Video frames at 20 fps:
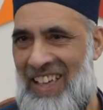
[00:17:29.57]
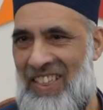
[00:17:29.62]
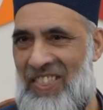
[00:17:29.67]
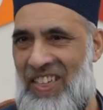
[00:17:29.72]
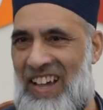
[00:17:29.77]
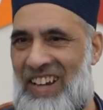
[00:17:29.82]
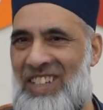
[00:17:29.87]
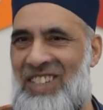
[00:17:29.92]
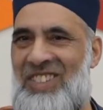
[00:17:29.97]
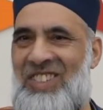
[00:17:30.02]

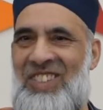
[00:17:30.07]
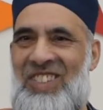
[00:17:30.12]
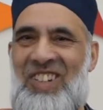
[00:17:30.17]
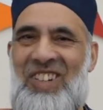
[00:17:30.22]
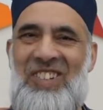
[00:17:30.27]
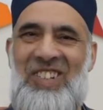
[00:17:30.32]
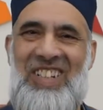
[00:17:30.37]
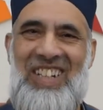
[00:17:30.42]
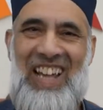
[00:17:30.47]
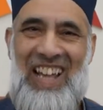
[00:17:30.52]
That is
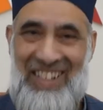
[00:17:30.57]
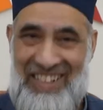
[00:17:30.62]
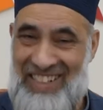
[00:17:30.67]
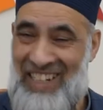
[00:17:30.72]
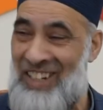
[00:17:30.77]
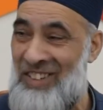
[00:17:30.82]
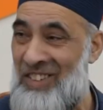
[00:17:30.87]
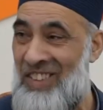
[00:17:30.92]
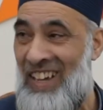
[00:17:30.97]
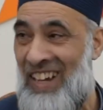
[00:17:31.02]
not, I'll
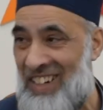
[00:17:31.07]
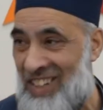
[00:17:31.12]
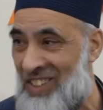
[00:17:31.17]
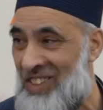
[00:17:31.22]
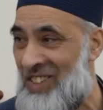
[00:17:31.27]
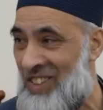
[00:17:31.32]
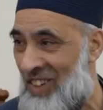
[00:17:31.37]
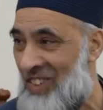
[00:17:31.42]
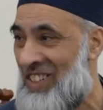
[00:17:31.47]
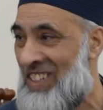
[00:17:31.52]
tell you, that
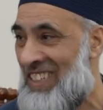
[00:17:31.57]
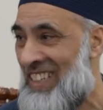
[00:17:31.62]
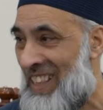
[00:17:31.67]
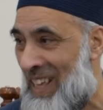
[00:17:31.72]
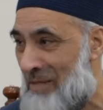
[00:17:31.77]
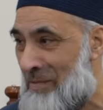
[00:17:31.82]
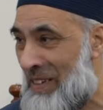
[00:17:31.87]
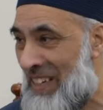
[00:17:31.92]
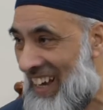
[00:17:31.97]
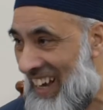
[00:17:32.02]
is not
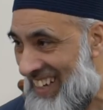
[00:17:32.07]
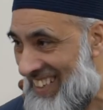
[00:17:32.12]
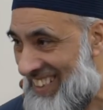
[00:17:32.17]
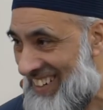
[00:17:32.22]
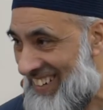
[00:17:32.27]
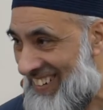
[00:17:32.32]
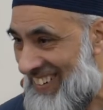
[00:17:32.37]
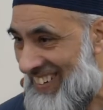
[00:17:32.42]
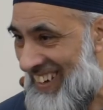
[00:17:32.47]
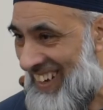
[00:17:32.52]
Islamic
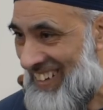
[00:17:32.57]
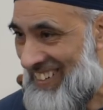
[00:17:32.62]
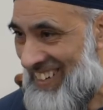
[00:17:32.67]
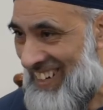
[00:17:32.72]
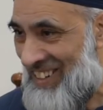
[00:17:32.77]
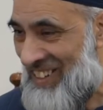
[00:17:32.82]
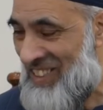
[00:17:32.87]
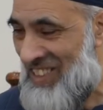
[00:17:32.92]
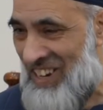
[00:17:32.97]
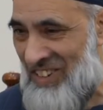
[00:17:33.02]
either. I'll
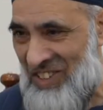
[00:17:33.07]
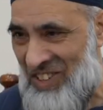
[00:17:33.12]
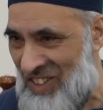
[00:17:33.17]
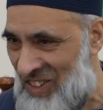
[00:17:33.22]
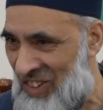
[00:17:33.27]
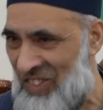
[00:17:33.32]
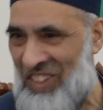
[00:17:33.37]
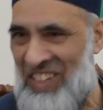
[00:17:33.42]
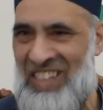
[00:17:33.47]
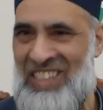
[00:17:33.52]
tell you, there is
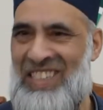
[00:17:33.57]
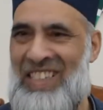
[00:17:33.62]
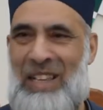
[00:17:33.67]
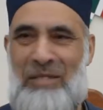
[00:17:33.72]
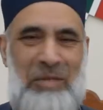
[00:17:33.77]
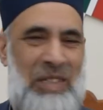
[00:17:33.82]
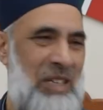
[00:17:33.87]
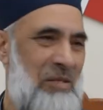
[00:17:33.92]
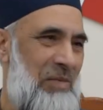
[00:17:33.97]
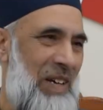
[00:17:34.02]
nothing
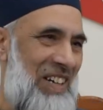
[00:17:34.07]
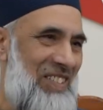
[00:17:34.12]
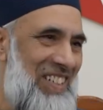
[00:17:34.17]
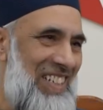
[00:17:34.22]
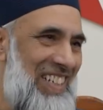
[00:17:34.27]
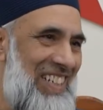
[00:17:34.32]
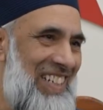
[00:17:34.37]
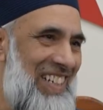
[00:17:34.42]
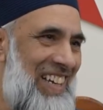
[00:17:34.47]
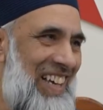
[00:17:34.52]
Islamic about
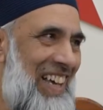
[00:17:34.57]
it.